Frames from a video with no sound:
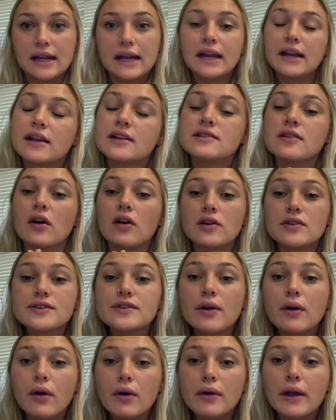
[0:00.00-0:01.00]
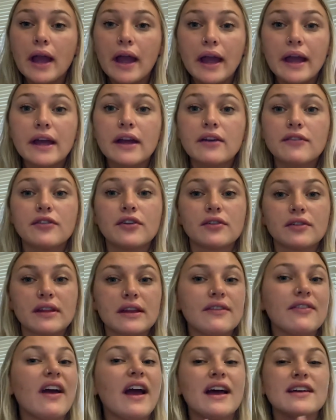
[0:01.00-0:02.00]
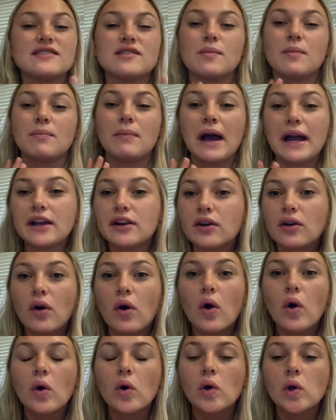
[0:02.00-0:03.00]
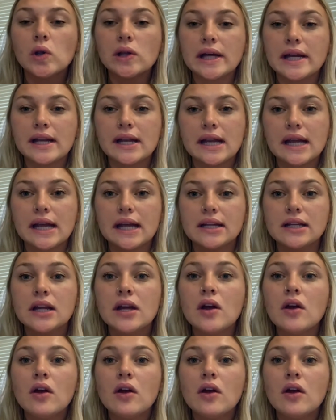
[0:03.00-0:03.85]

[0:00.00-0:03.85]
It also okay if your leaf has a minor hole in it,